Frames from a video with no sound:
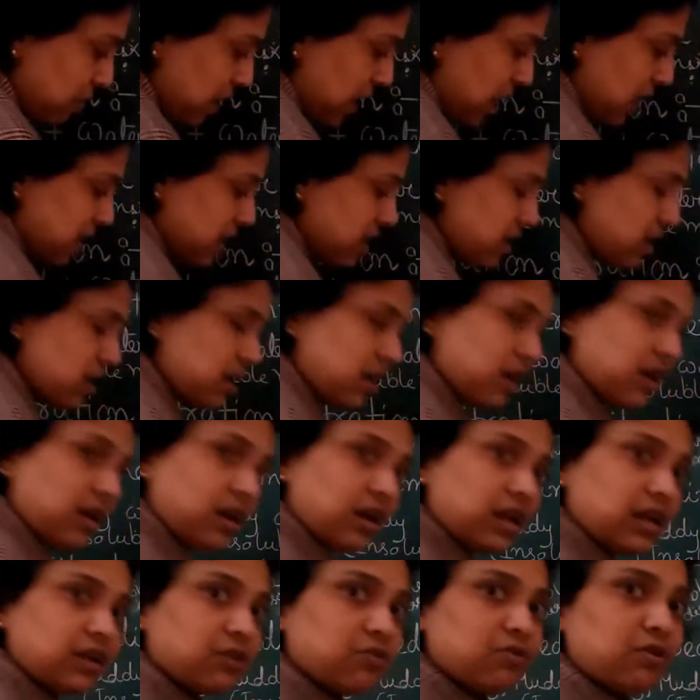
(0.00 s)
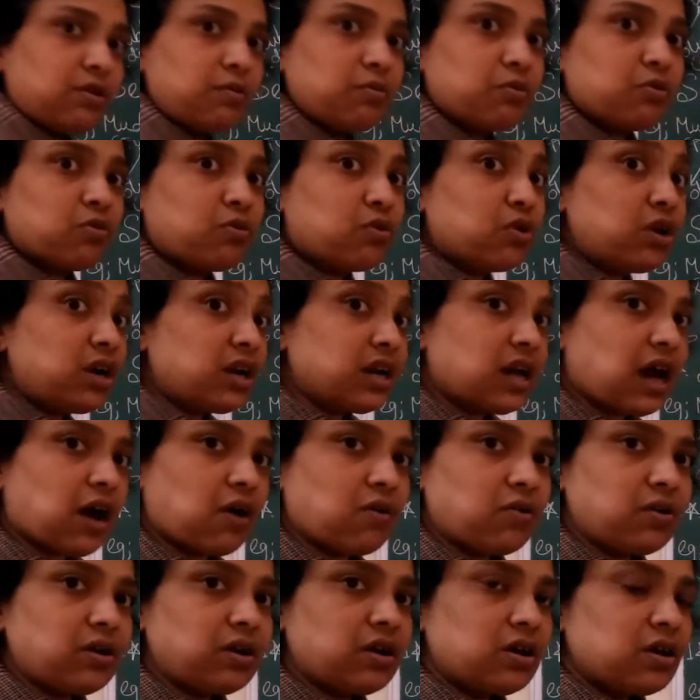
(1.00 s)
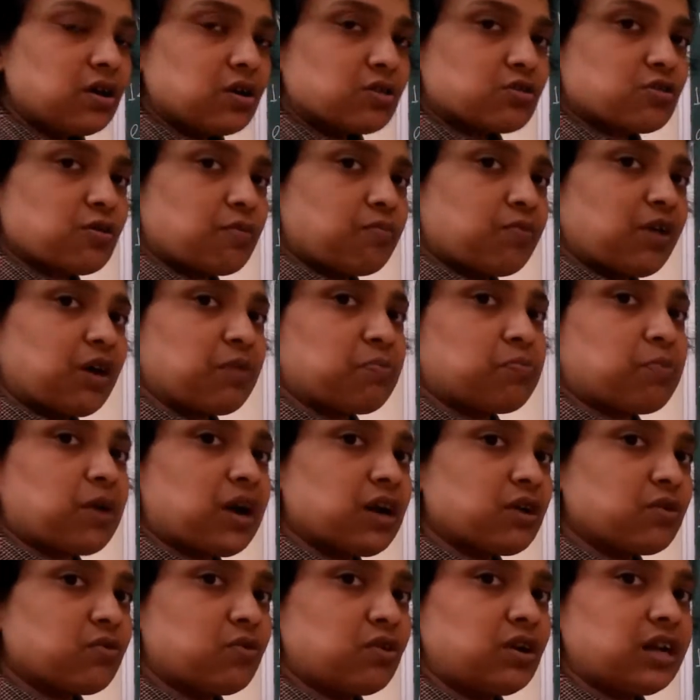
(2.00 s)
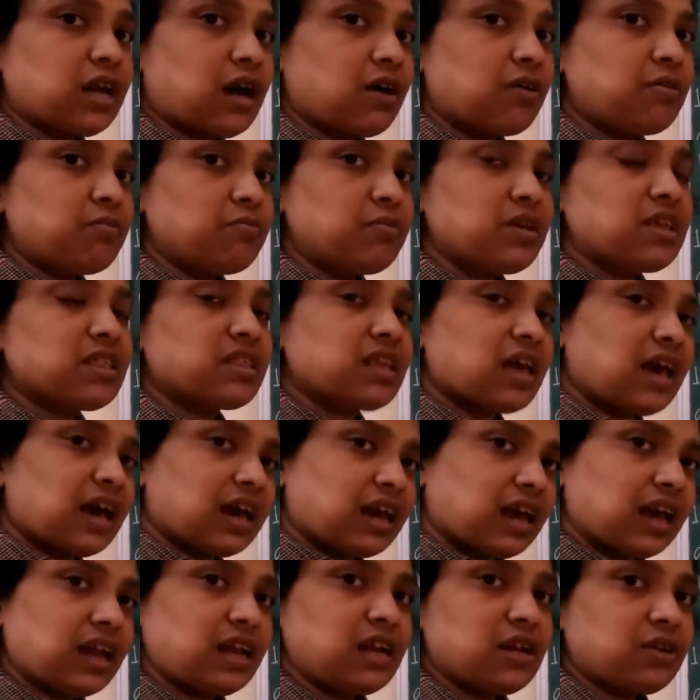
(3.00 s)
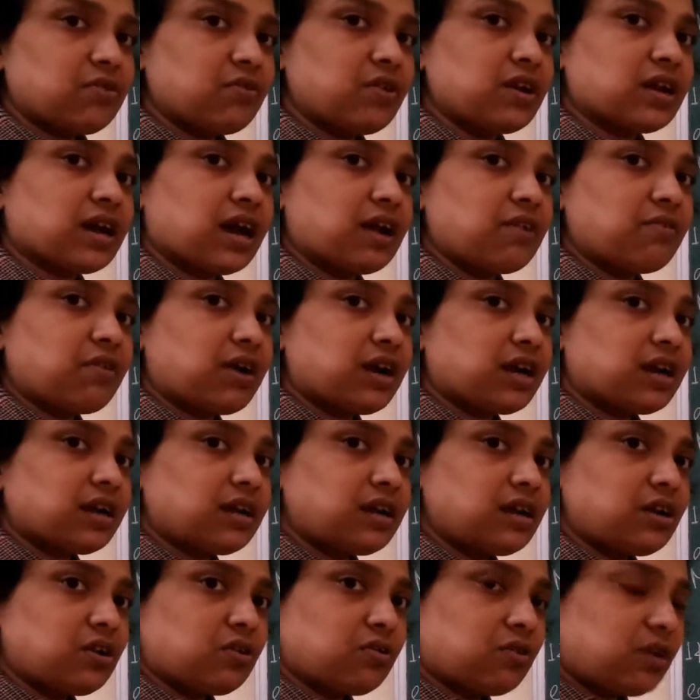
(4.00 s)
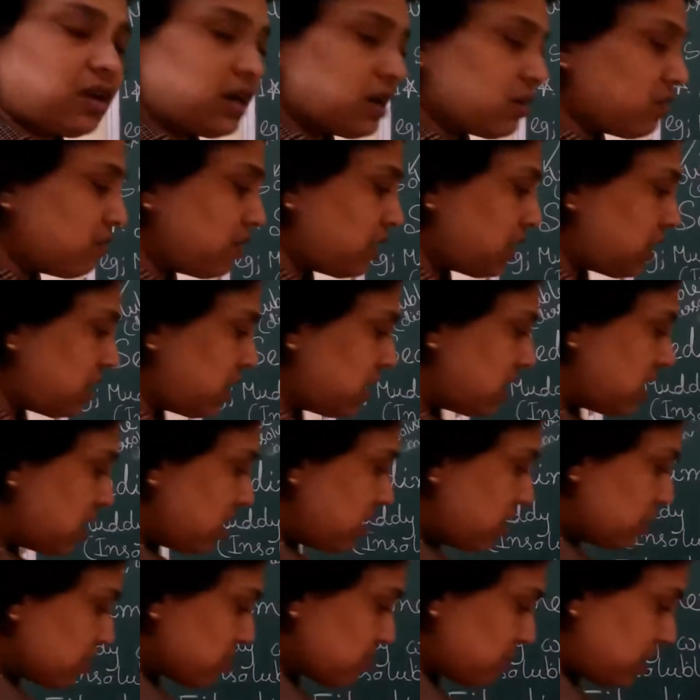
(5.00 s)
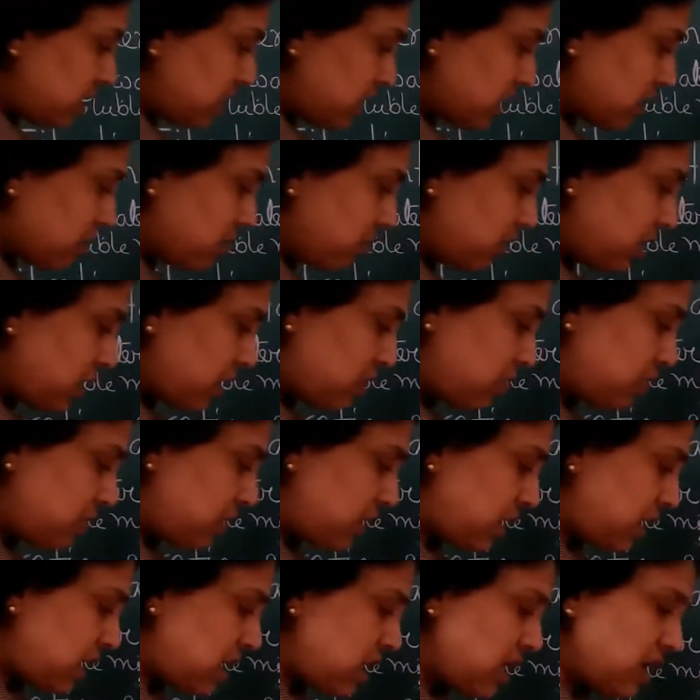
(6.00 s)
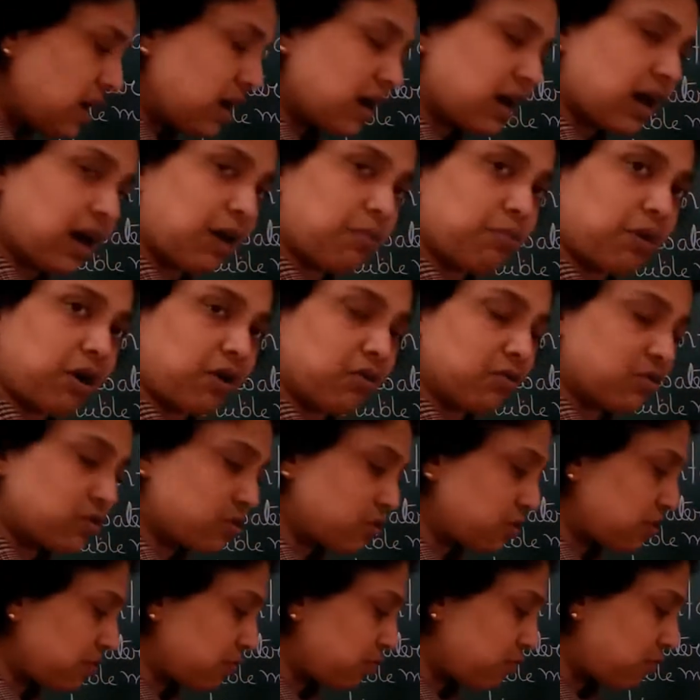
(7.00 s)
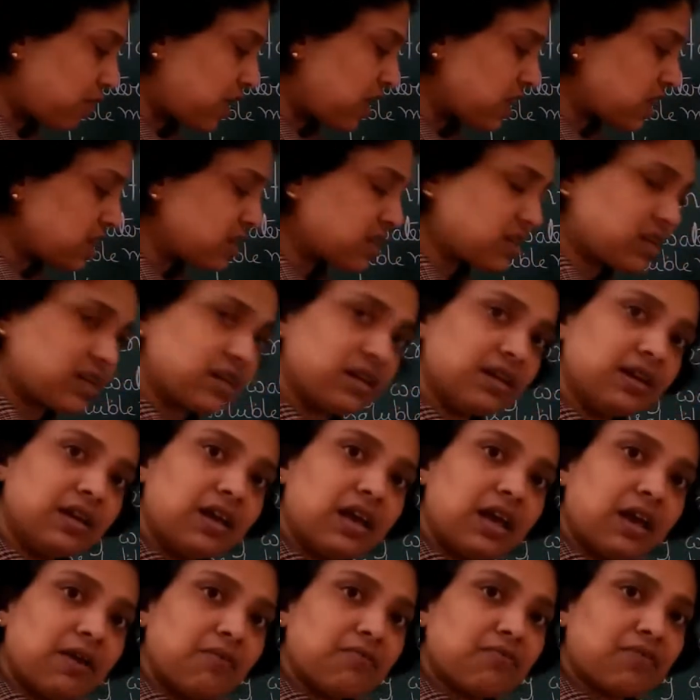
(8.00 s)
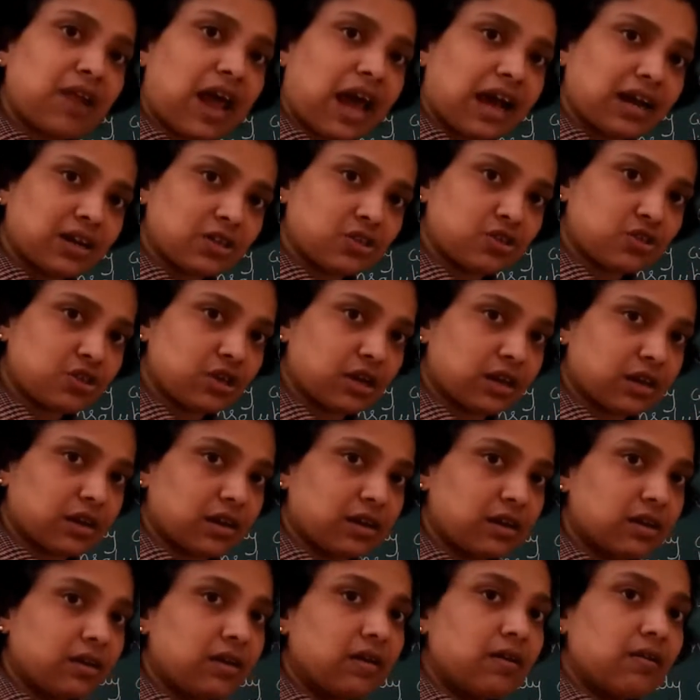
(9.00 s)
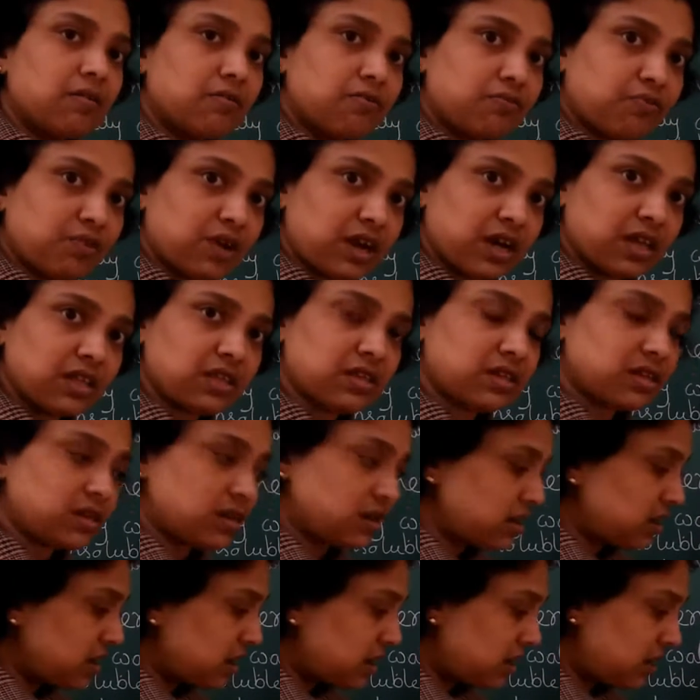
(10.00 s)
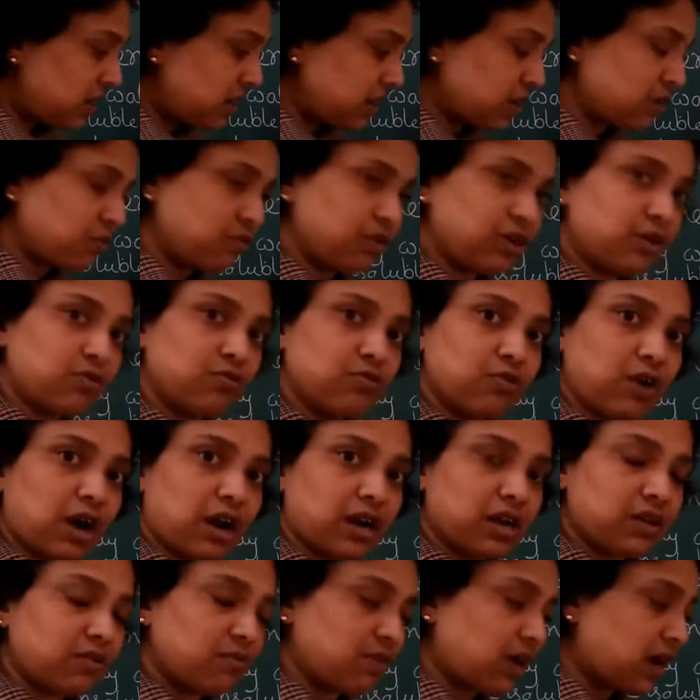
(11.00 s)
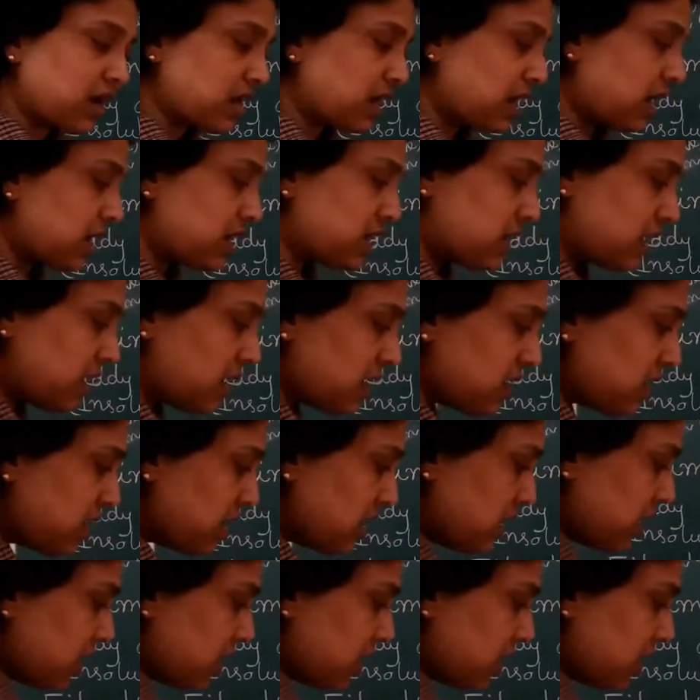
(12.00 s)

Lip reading: by, it will cool down. So vapor cool down means again it will convert it into liquid. So liquid will come out. So first fraction, first liquid what you are getting,